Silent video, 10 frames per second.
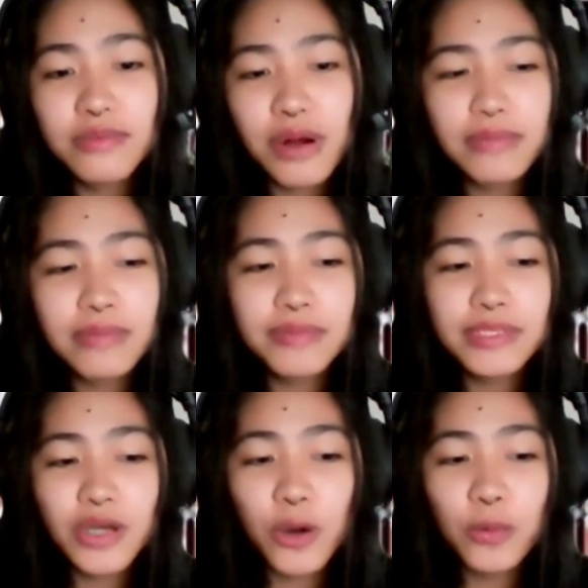probably
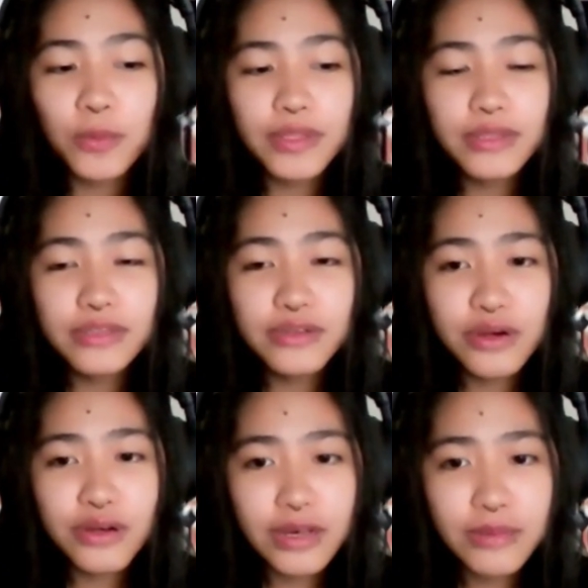be open to
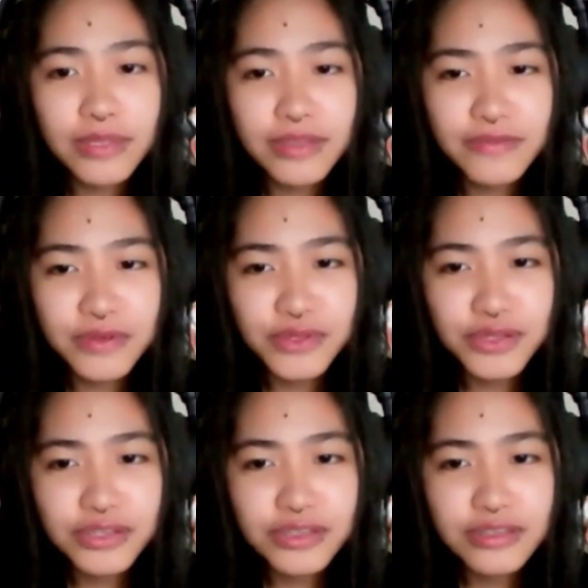call up in the
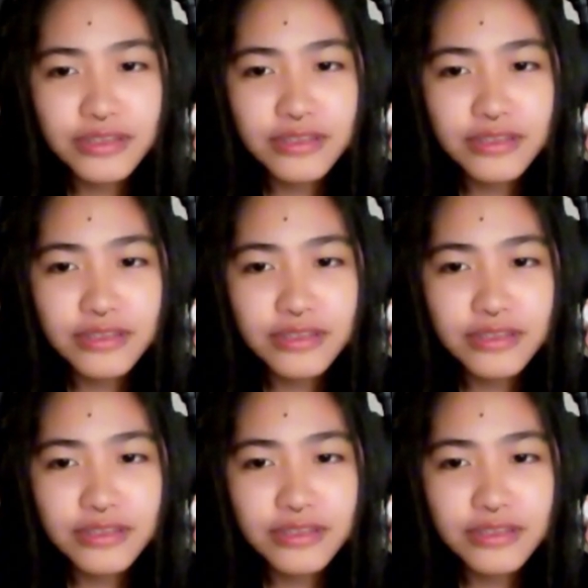future?